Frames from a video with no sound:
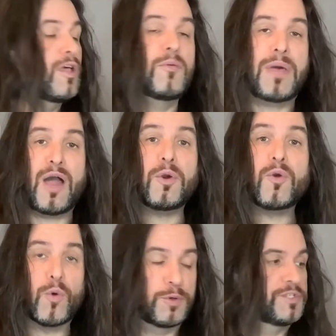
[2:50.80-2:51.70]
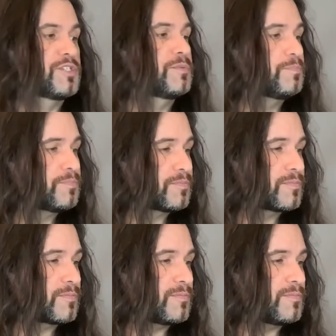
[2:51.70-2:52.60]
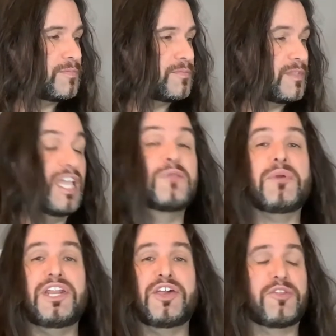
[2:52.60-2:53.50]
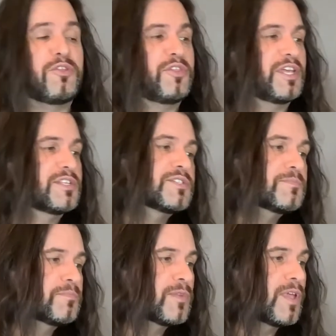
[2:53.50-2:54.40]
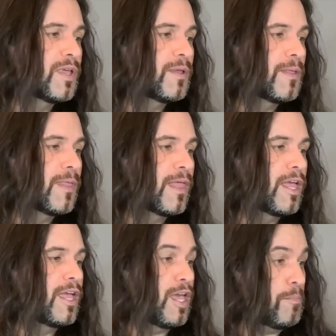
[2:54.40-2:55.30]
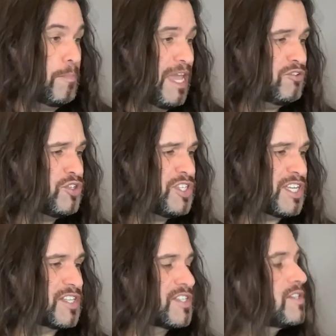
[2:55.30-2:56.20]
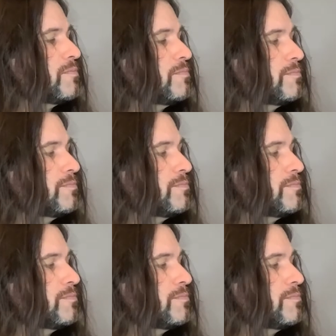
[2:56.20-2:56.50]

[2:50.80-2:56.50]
power chords and many other things. Major 6.